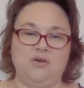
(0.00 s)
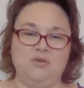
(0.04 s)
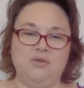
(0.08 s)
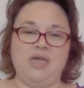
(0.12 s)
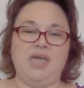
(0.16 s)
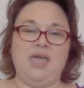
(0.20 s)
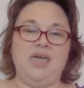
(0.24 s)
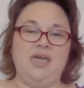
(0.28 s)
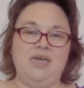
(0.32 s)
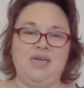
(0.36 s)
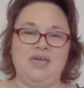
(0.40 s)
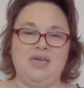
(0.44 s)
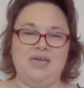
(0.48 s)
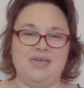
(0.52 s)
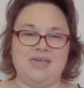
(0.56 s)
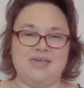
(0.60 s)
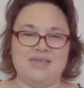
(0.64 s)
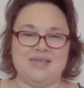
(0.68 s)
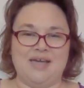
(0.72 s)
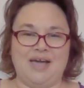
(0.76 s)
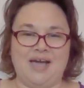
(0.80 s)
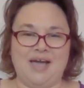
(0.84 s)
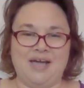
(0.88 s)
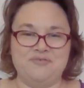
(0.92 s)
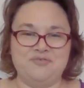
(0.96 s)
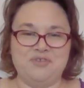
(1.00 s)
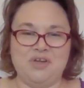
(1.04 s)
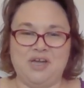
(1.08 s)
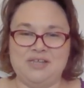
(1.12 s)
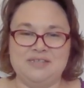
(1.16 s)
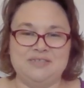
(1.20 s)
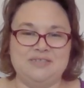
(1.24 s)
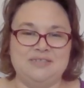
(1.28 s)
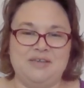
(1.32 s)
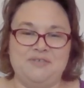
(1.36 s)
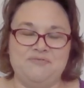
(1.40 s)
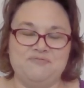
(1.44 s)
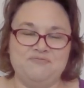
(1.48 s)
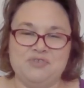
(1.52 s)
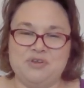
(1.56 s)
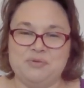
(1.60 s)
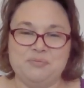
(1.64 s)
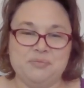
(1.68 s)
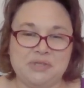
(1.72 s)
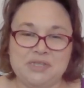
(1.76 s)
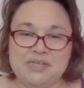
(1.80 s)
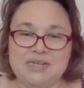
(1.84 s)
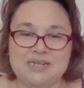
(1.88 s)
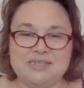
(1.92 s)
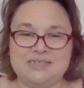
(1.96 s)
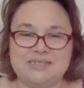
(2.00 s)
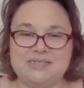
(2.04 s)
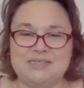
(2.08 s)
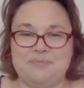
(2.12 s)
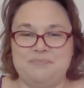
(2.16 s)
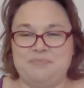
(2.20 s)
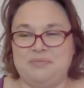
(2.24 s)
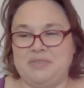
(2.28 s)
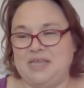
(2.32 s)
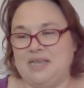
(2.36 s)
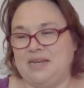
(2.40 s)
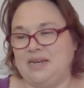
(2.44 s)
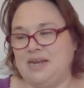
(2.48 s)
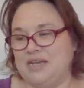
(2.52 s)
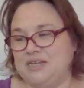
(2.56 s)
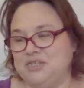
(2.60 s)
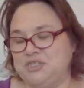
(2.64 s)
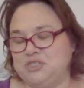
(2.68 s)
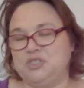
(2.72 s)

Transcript: okay i've got i've completed something not